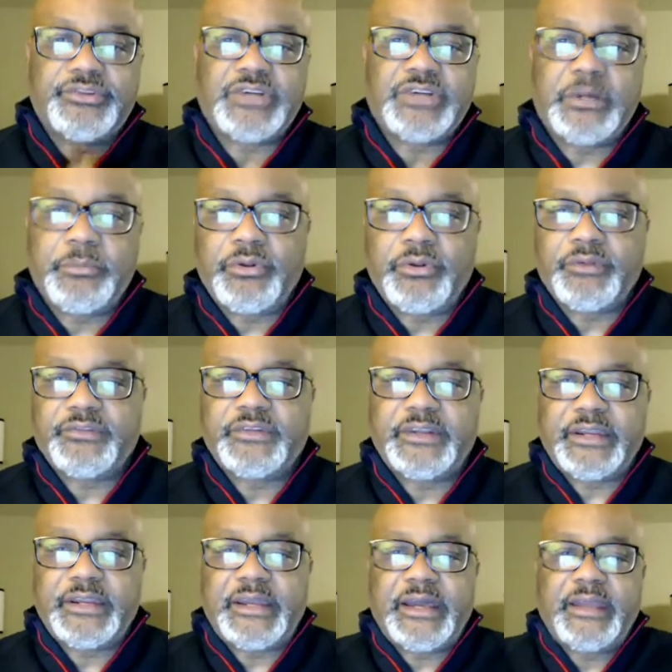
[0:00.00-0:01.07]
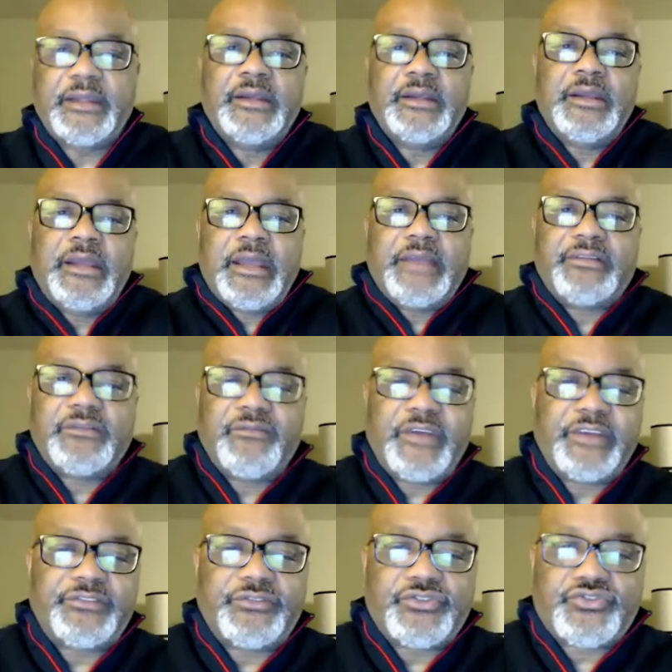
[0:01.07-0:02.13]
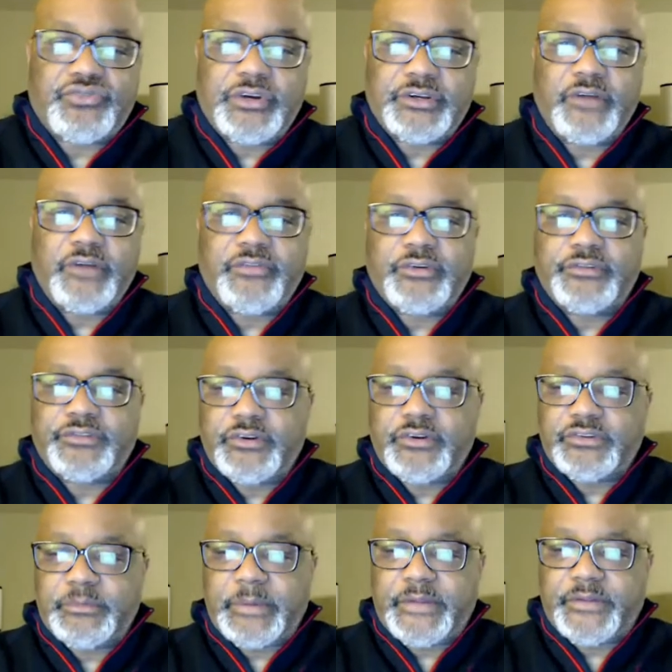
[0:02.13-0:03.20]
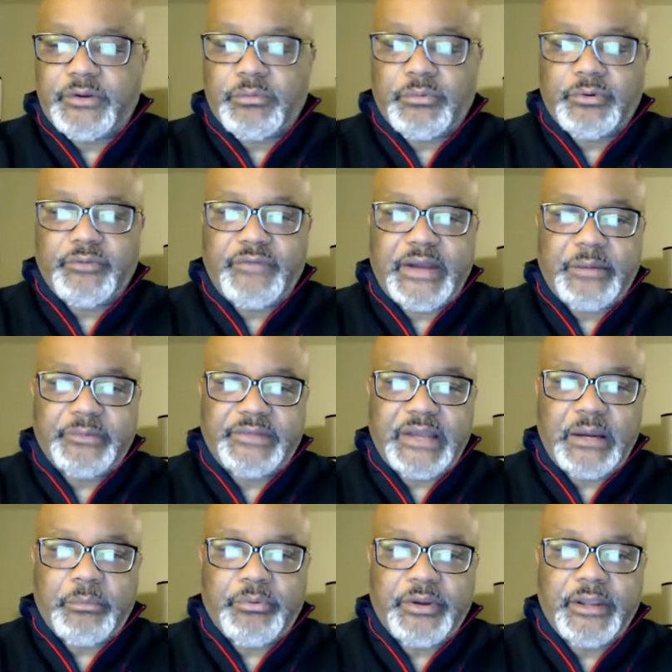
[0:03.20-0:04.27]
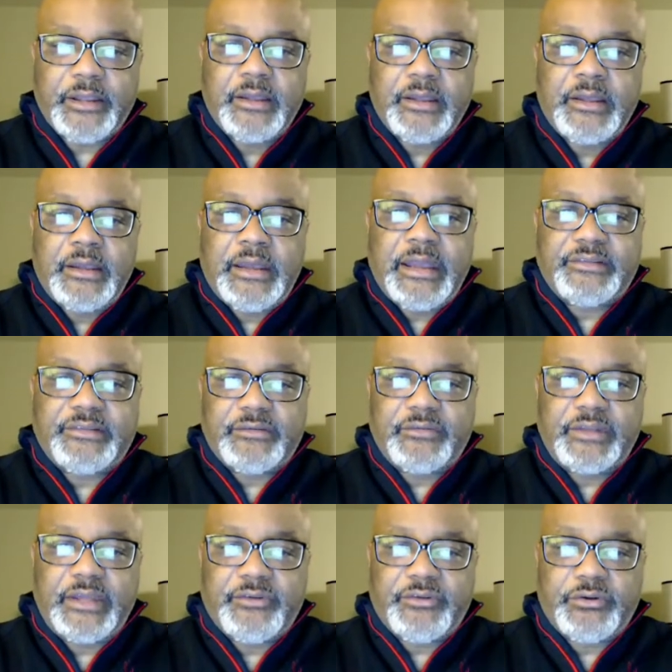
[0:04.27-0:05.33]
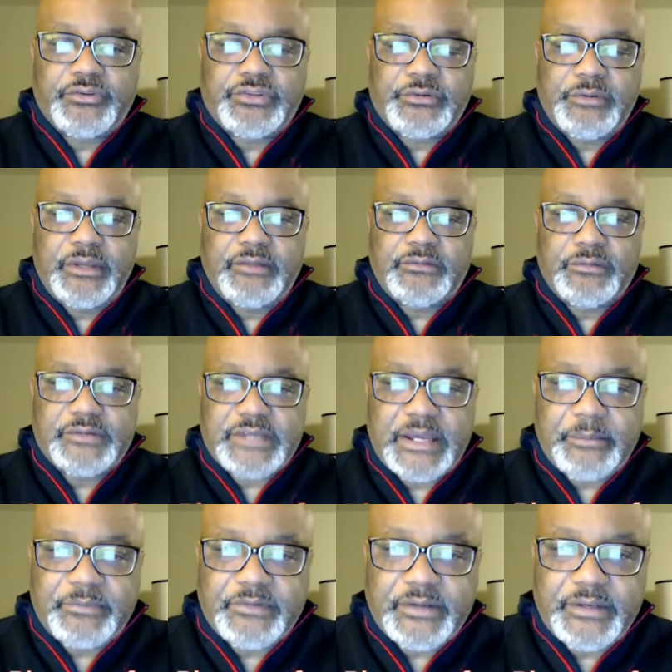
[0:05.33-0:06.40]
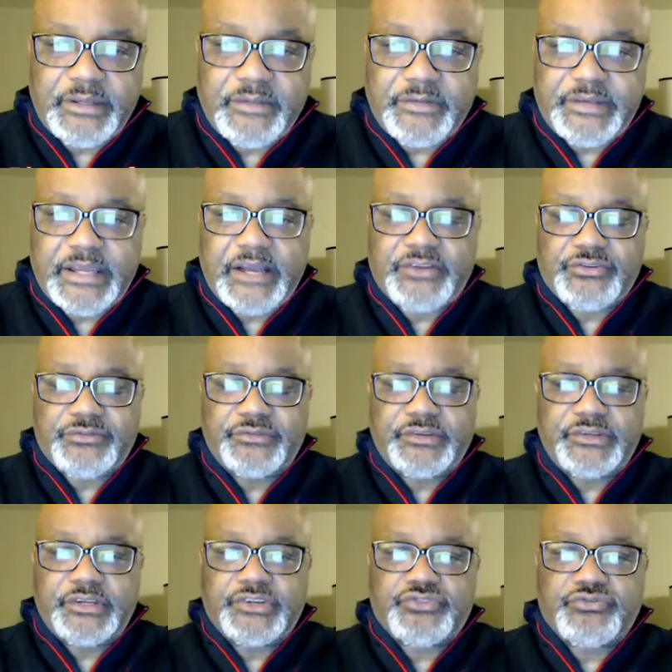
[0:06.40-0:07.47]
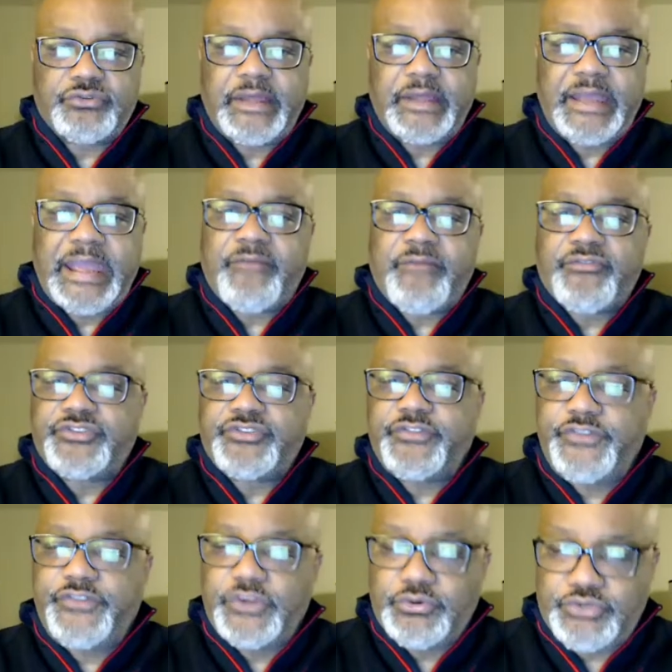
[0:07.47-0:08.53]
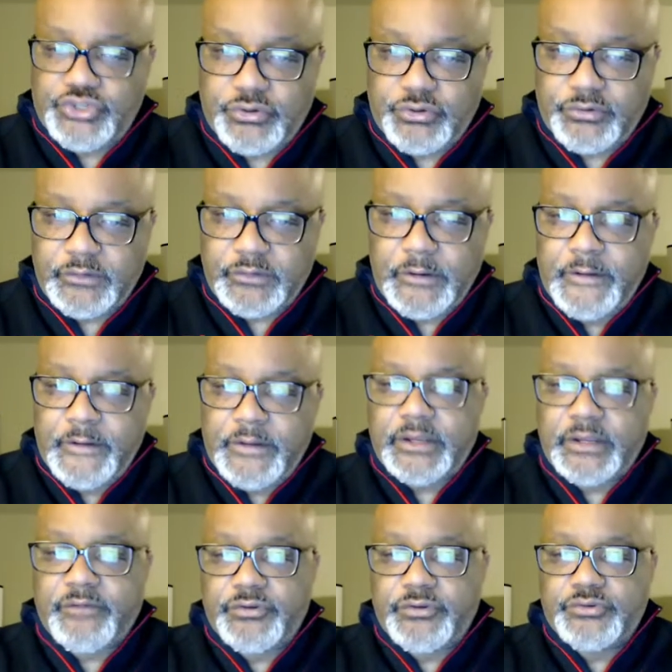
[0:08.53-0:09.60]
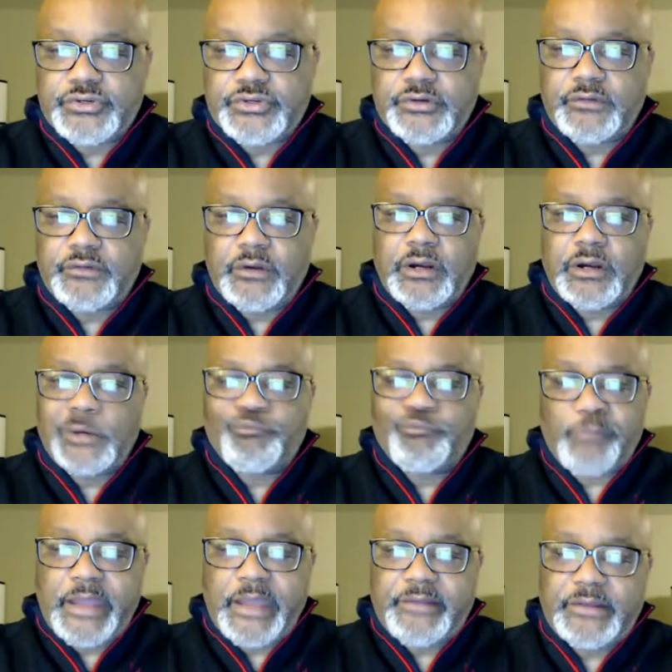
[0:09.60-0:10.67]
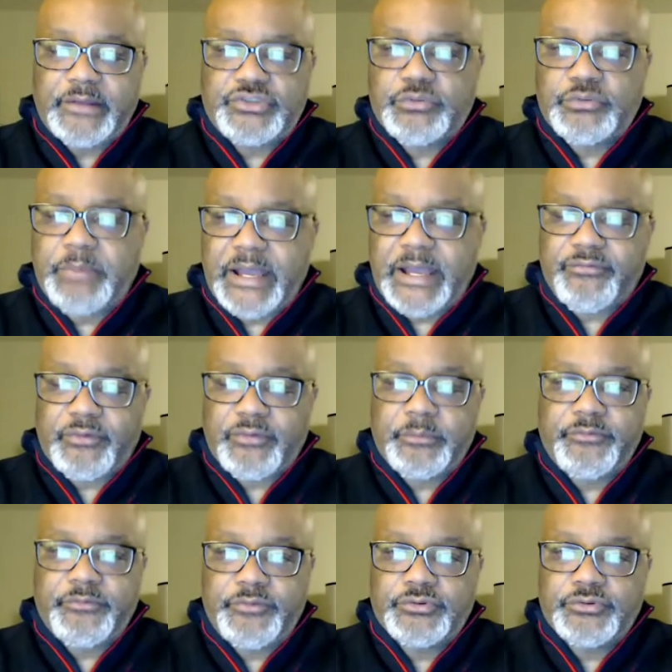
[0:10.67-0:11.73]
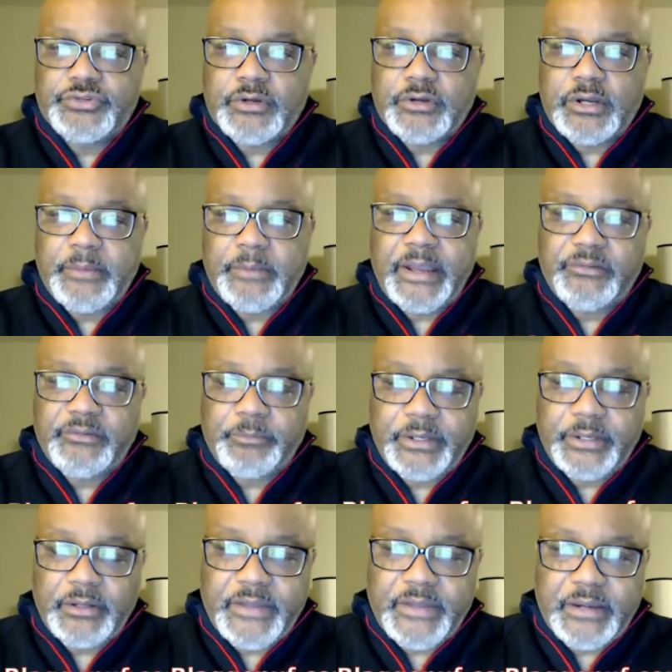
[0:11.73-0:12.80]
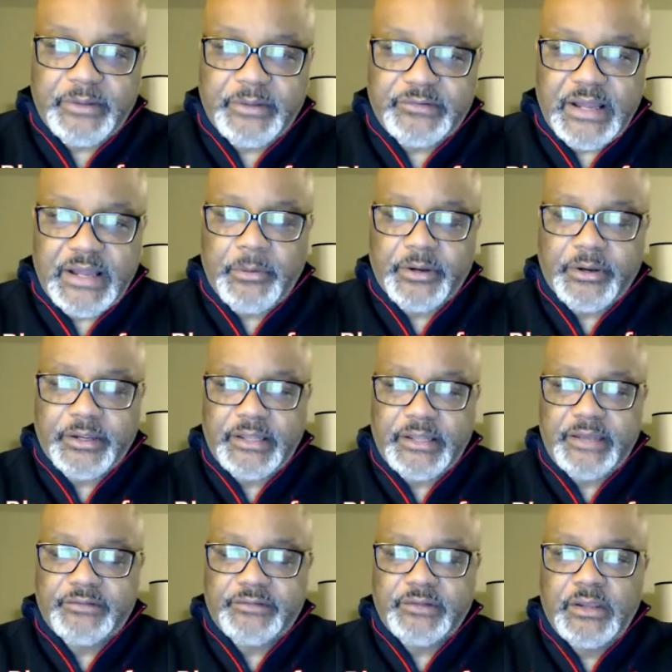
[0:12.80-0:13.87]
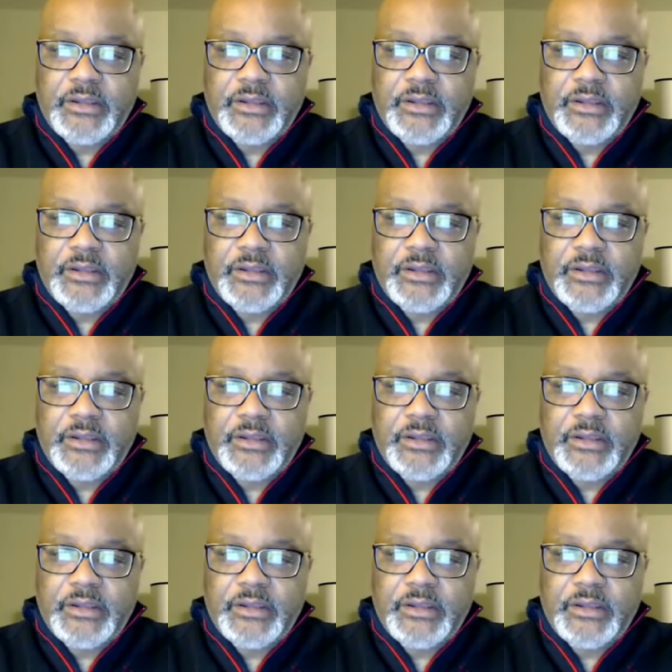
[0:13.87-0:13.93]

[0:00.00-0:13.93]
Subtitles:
tumble on Sunday night as investors shrugged off concerns about the coronavirus outbreak. As of 11:02 Eastern Time Sunday, the Dow Jones Industrial Average Futures. Now, futures are assets you buy from the future. I explain all that in my stock market class.